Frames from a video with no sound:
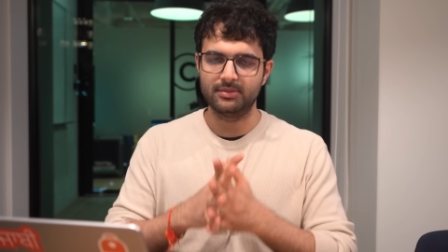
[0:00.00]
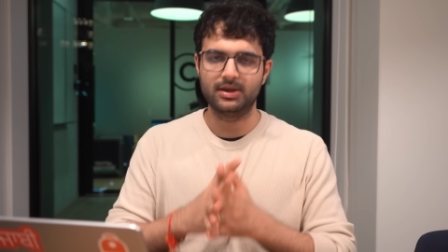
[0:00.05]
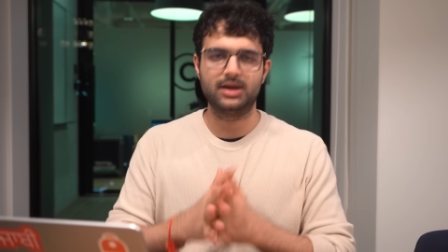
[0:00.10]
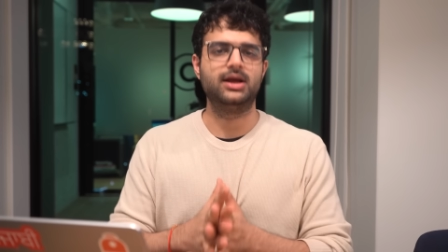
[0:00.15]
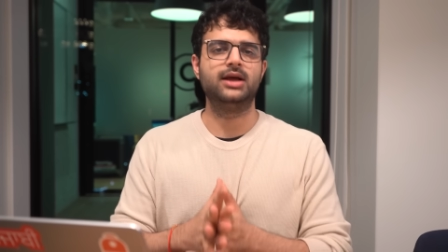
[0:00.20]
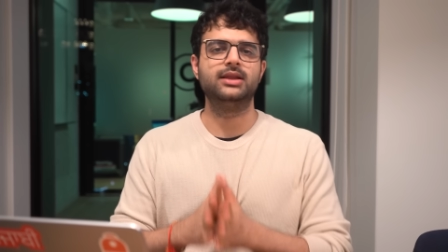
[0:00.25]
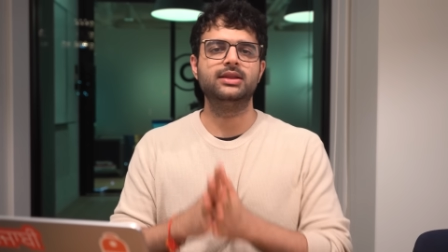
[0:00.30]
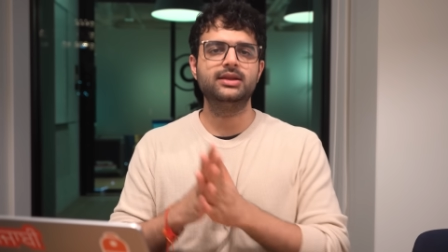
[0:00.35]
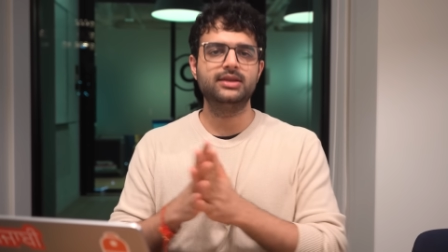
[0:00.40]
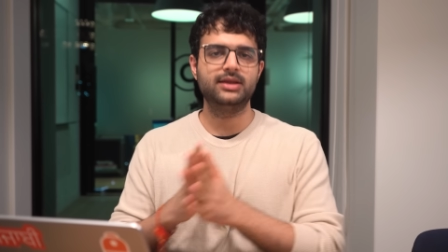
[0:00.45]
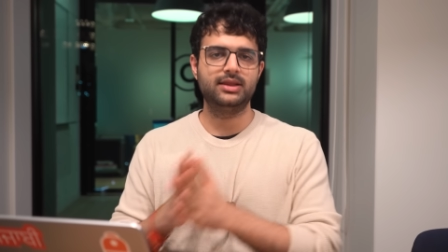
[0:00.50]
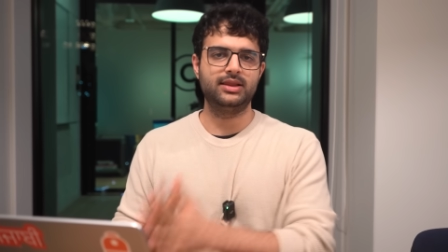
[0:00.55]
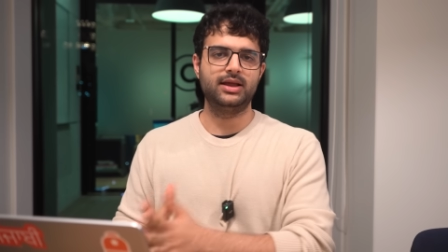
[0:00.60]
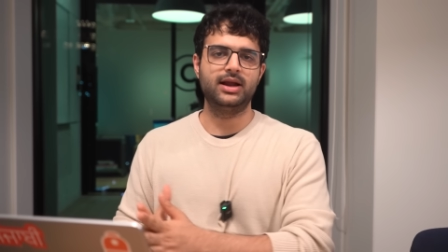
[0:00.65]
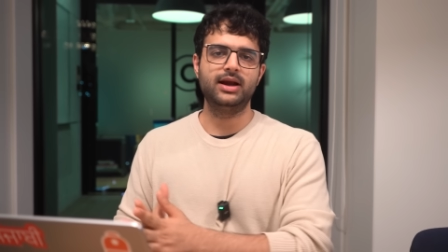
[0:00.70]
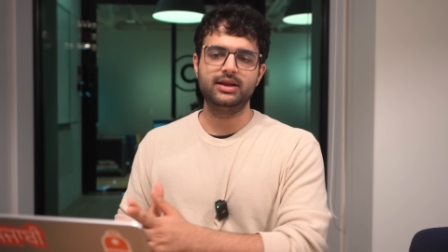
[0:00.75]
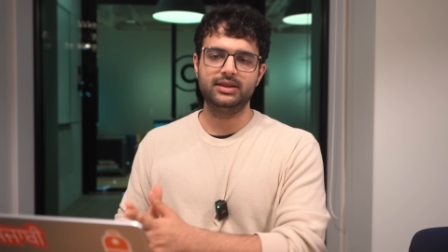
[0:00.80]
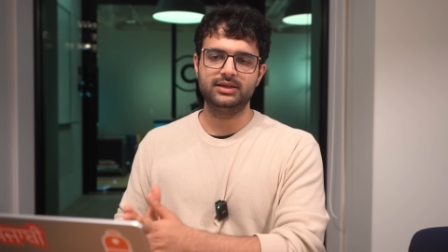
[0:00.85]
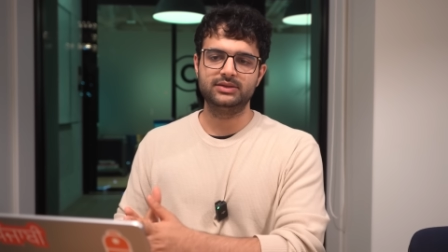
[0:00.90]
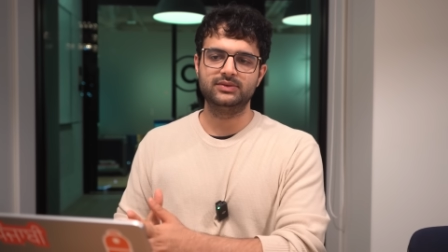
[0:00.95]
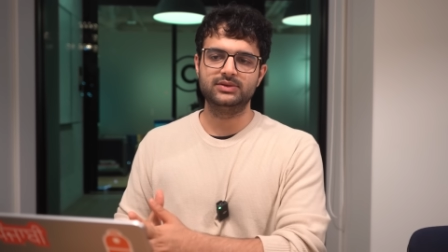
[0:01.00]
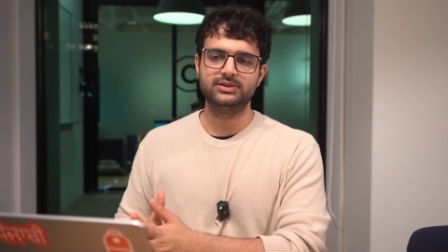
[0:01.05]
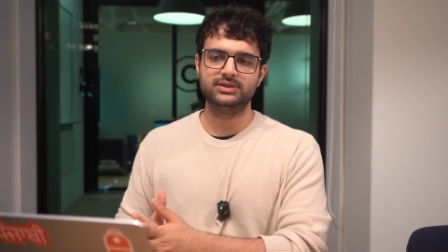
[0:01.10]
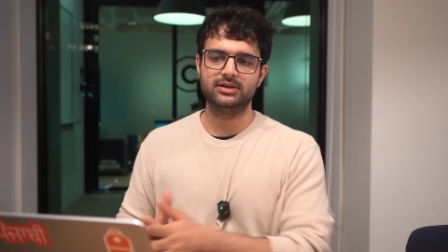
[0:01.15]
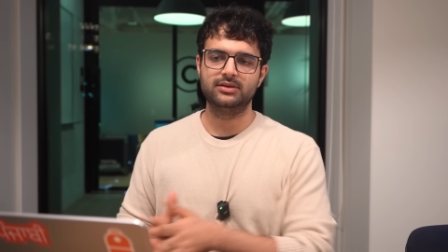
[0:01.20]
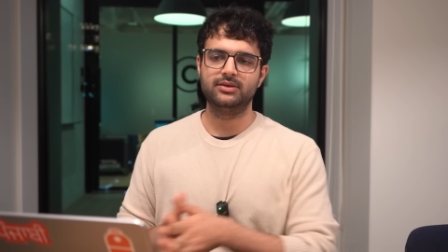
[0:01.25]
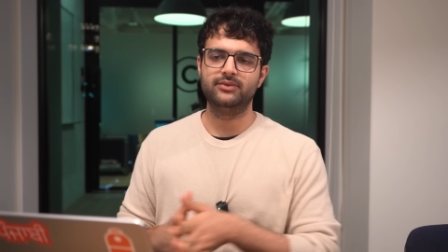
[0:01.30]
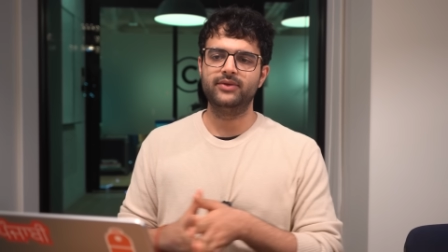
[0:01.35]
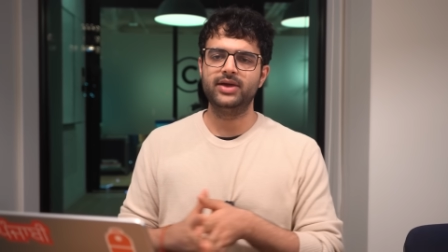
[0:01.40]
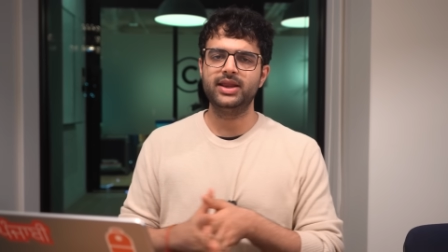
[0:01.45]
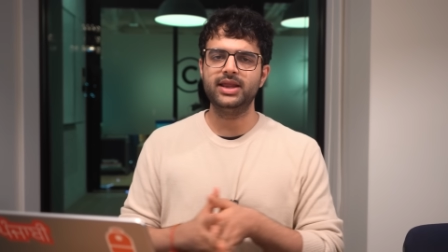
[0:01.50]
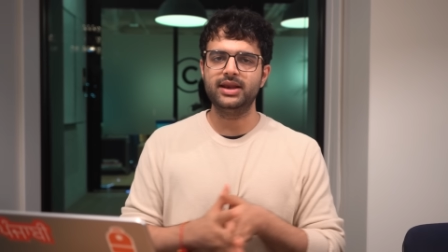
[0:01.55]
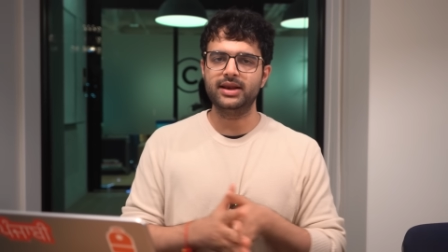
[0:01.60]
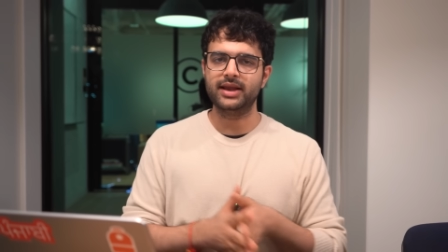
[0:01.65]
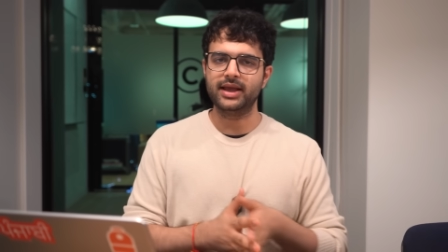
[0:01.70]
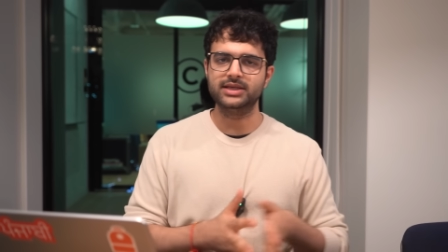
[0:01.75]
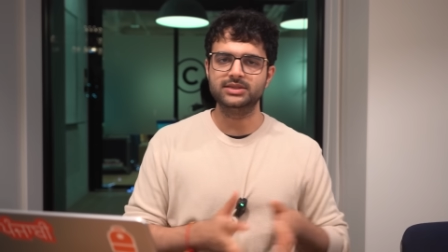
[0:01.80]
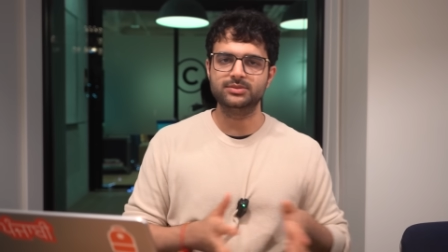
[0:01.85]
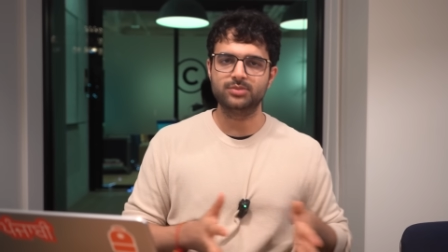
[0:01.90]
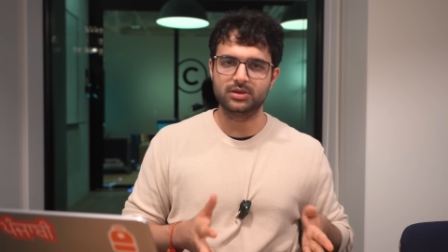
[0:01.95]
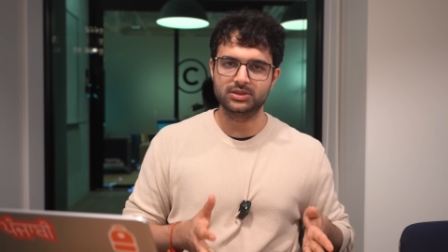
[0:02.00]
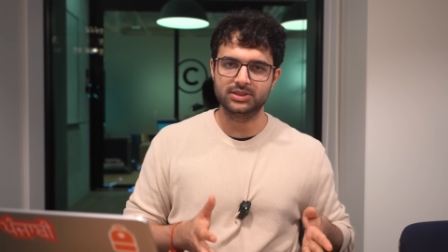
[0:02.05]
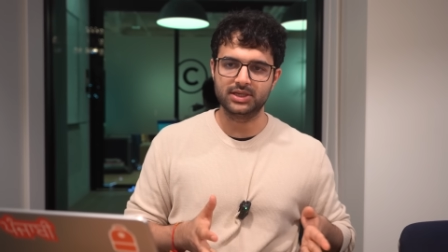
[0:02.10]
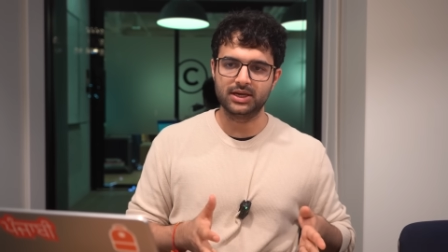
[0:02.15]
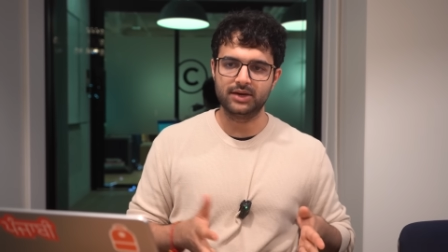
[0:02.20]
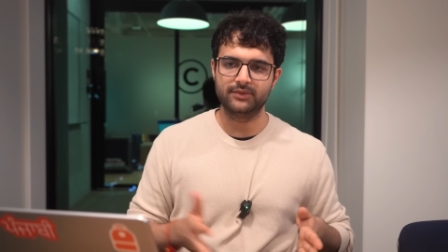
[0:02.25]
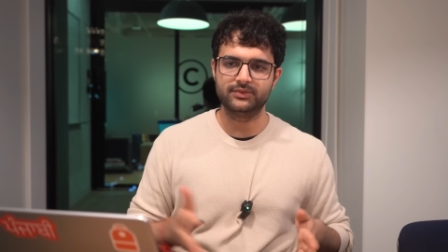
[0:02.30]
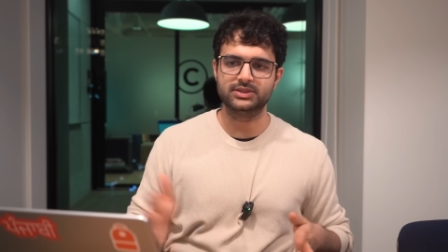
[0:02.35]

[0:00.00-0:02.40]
But other than that, this was a very nice project.